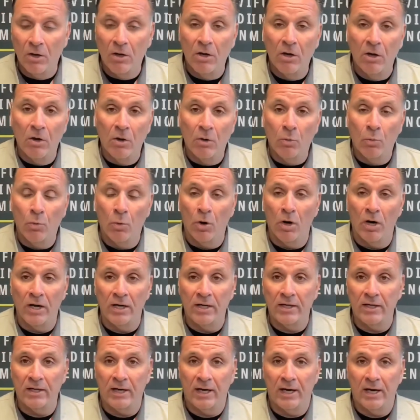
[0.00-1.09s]
What
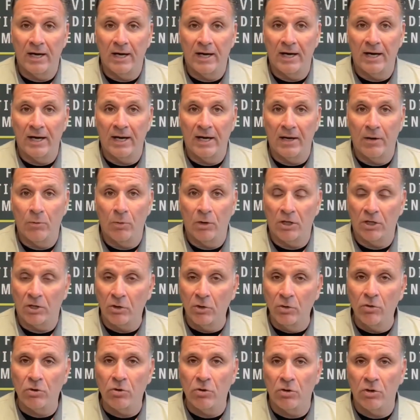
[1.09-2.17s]

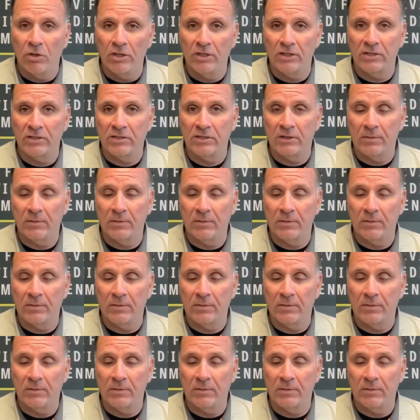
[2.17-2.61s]
Google has